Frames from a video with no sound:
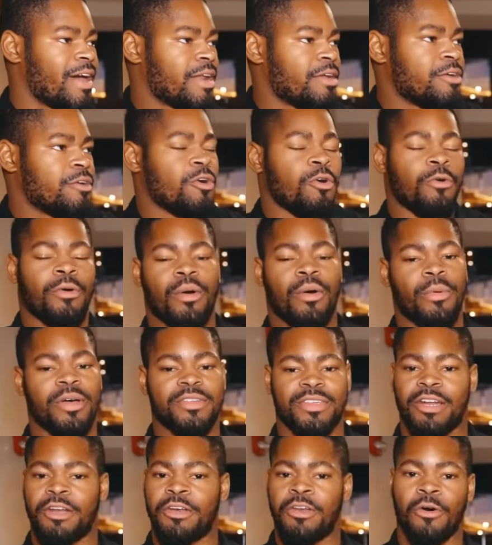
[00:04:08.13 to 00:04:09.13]
I didn't know who I
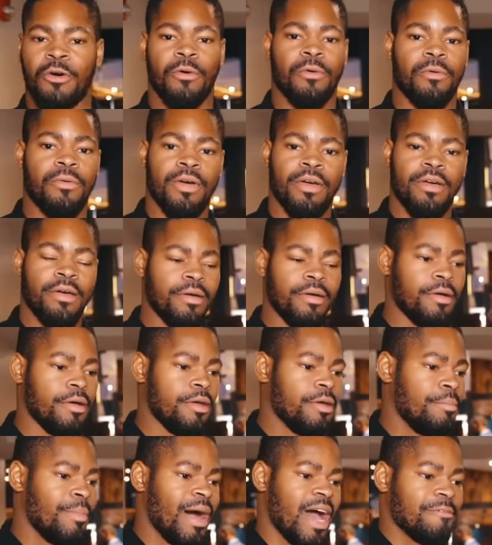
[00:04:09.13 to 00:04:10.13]
was. I didn't know
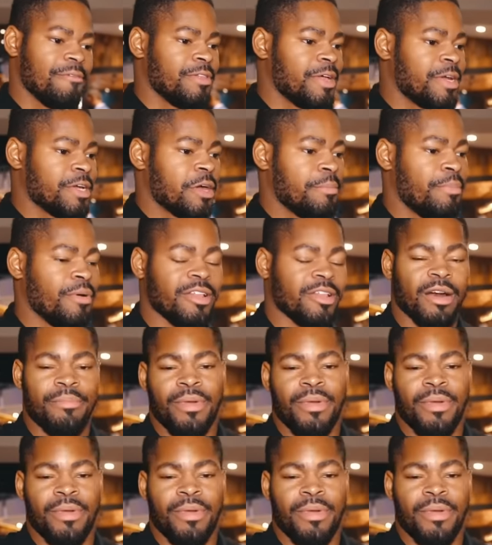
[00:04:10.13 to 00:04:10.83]
my athletic ability.